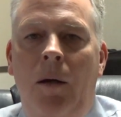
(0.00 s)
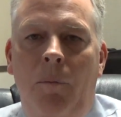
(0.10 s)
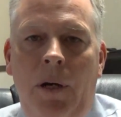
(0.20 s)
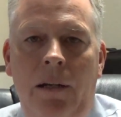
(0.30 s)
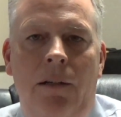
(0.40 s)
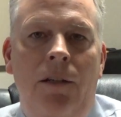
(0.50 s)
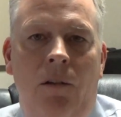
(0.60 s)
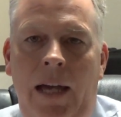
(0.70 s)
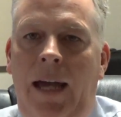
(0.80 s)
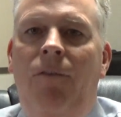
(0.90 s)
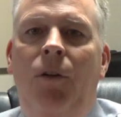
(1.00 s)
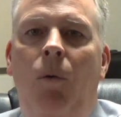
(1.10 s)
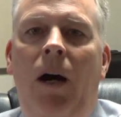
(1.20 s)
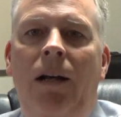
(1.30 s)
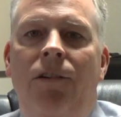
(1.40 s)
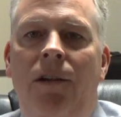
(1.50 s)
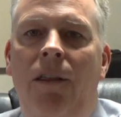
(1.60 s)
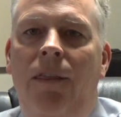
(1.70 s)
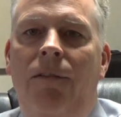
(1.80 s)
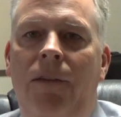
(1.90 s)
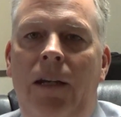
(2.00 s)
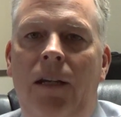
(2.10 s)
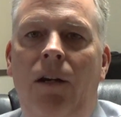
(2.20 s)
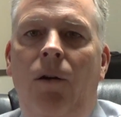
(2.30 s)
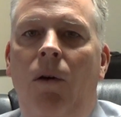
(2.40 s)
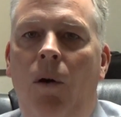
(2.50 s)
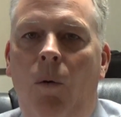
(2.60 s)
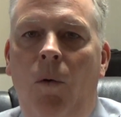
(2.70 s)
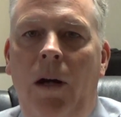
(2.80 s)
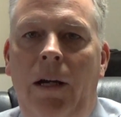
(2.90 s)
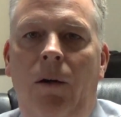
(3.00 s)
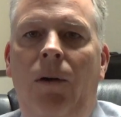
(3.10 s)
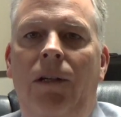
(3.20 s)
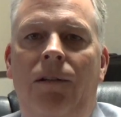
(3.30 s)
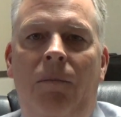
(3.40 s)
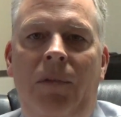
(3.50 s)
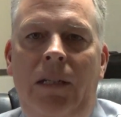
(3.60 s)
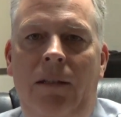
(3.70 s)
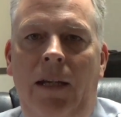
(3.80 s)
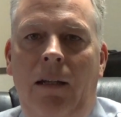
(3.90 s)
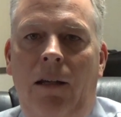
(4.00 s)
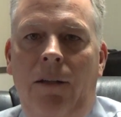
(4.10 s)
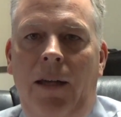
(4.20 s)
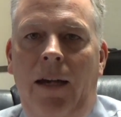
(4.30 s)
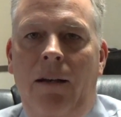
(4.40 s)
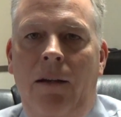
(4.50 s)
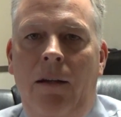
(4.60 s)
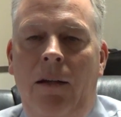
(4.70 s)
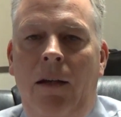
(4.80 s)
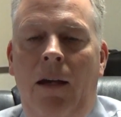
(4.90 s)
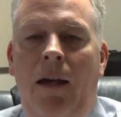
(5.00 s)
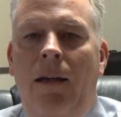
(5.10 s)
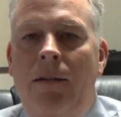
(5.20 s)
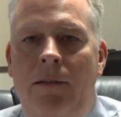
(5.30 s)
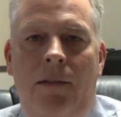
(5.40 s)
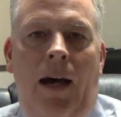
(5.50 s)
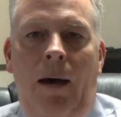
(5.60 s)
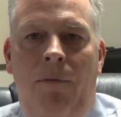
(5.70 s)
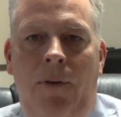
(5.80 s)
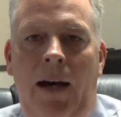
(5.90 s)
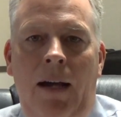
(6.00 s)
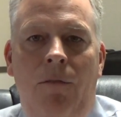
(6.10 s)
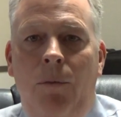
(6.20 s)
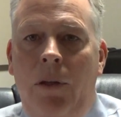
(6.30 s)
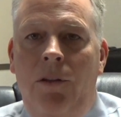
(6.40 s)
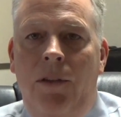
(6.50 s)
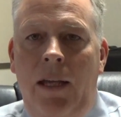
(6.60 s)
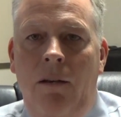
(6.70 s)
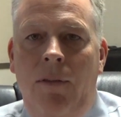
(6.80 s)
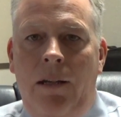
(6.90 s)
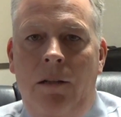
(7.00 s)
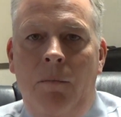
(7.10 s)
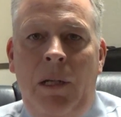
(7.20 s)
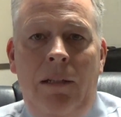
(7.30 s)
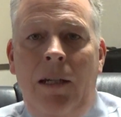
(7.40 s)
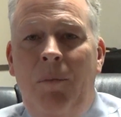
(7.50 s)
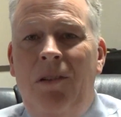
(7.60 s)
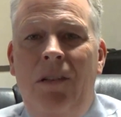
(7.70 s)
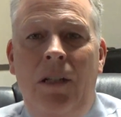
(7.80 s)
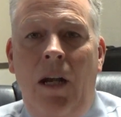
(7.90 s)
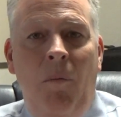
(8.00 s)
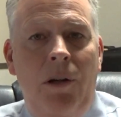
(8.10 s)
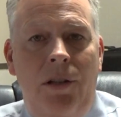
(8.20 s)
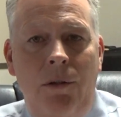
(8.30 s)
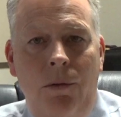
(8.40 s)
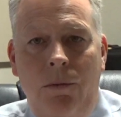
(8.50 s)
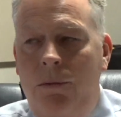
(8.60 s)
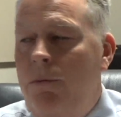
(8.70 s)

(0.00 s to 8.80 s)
but you'll have to watch the video where I go into some detail on that. Top 5 real estate investment tips number 2.